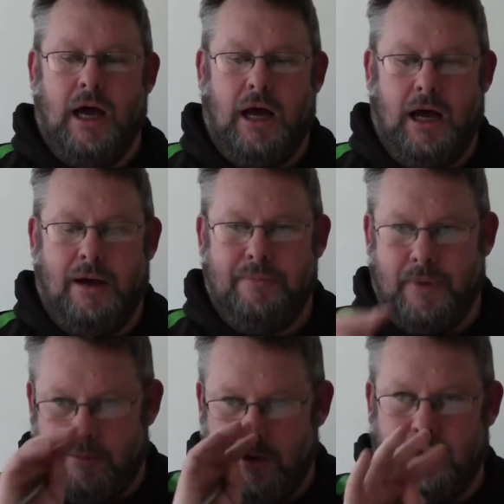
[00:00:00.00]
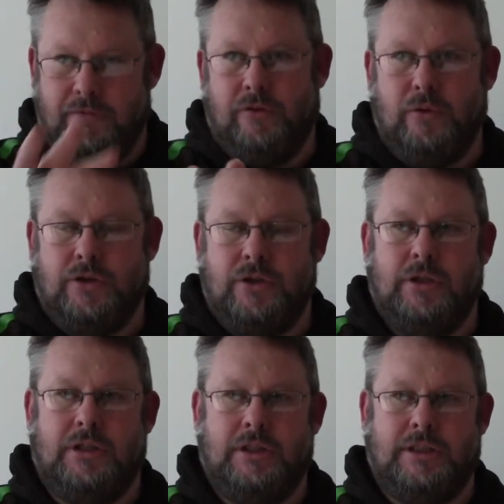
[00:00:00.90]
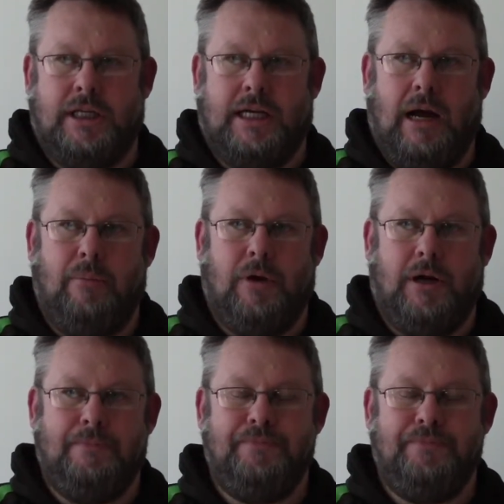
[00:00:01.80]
I'm looking forward to the camera.